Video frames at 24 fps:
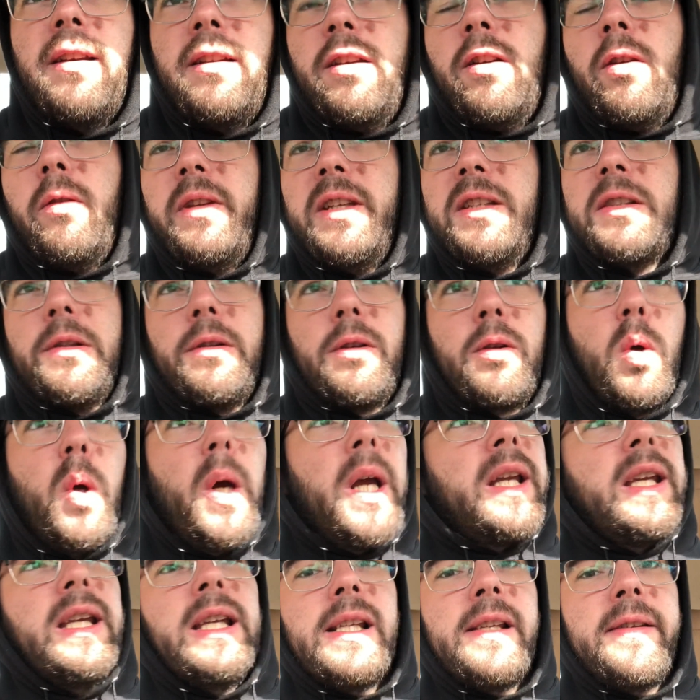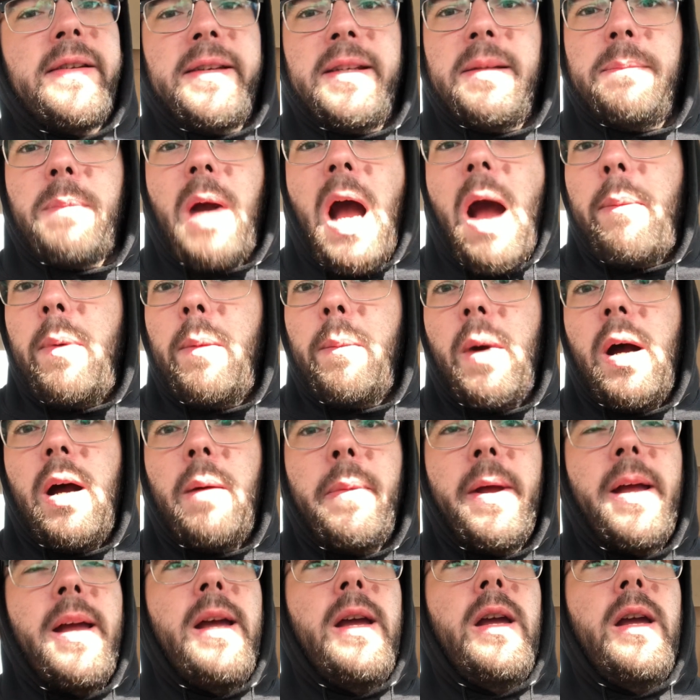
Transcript: These are quick, easy, pop them up,